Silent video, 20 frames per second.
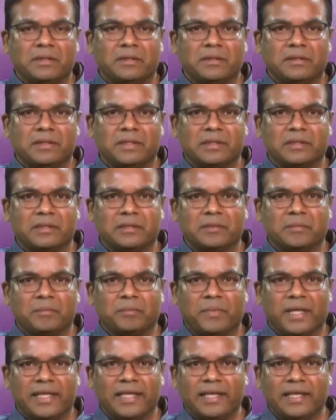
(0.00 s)
these
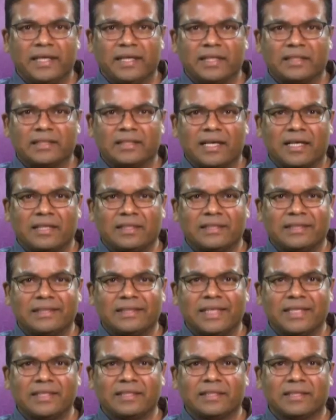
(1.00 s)
materials or the
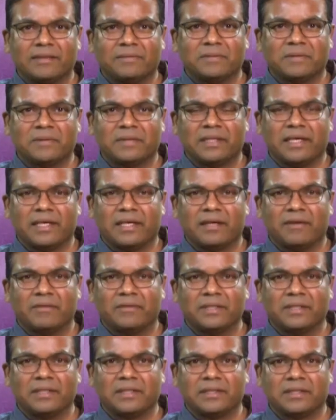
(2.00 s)
cells of
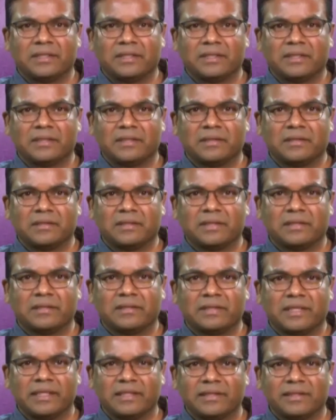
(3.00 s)
around this
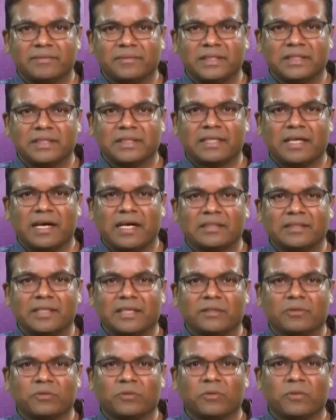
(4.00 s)
cells of the stars
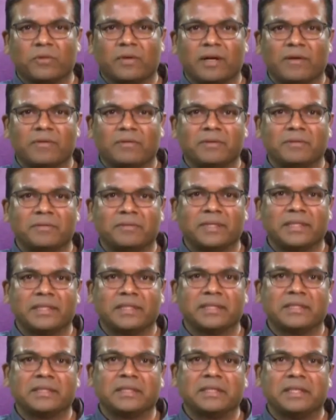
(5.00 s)
are thrown out
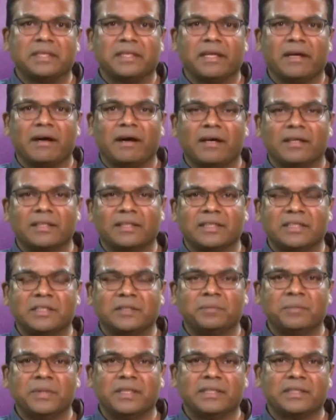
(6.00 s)
with large
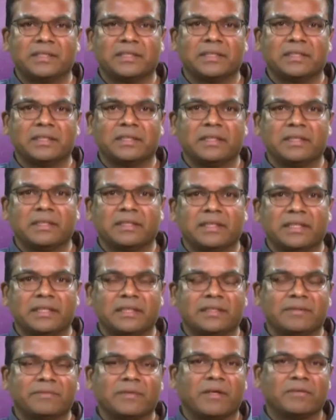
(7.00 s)
speeds,
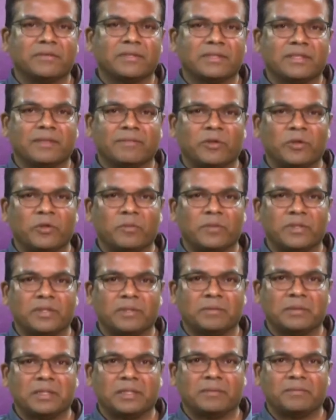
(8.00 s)
tens of thousands of
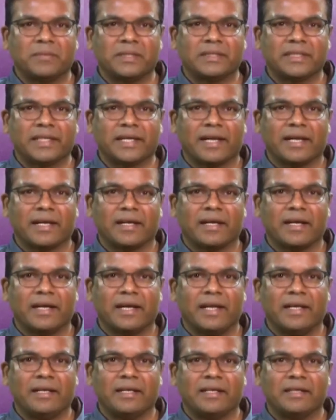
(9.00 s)
kilometers per second,
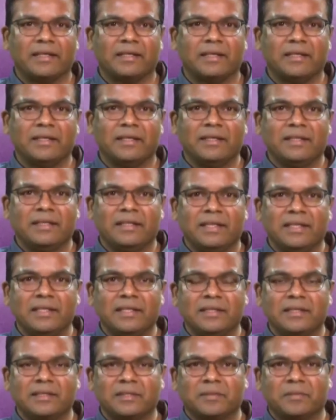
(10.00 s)
and
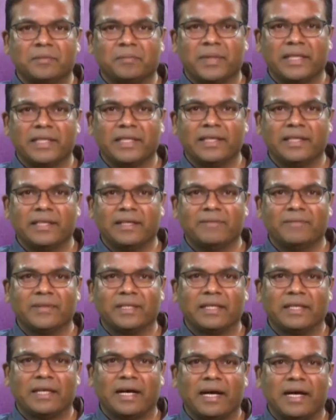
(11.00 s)
these material
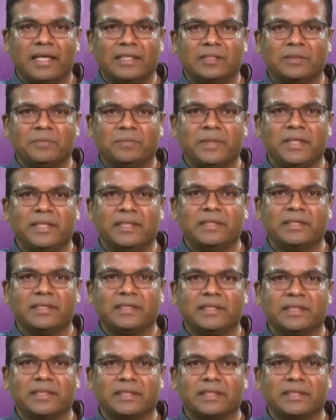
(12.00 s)
with a high speed